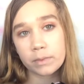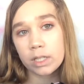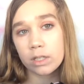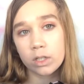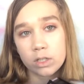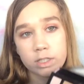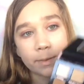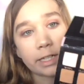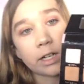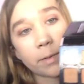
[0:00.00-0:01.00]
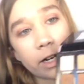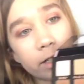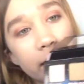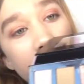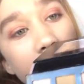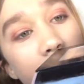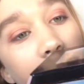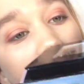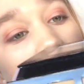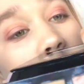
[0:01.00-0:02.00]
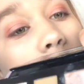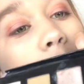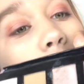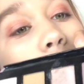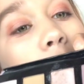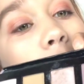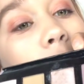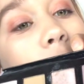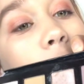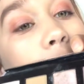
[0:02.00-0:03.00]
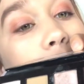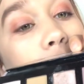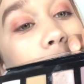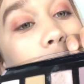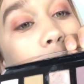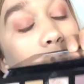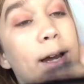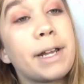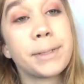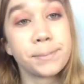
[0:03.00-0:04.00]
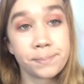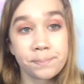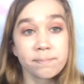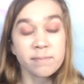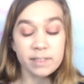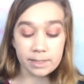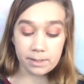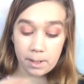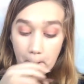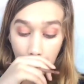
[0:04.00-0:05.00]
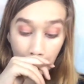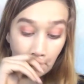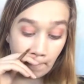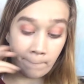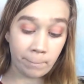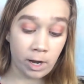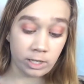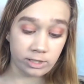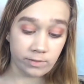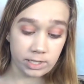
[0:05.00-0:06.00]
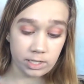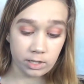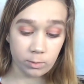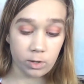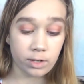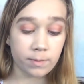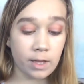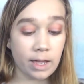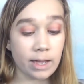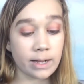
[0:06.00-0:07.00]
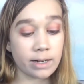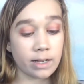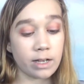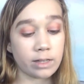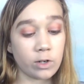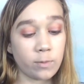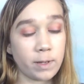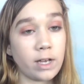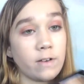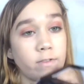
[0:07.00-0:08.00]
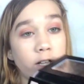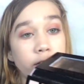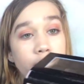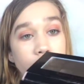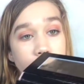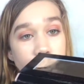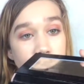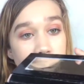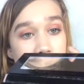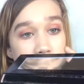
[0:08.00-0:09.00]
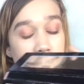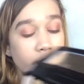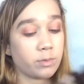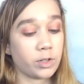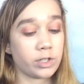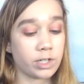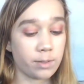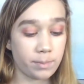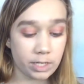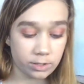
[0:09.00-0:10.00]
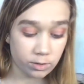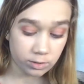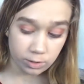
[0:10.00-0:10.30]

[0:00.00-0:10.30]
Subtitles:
Somebody tell me how to say that. I don't know how to say that. Venetian red. I'm positive I said that wrong. And a little bit of Love Letter too. So we're just going to mix those two.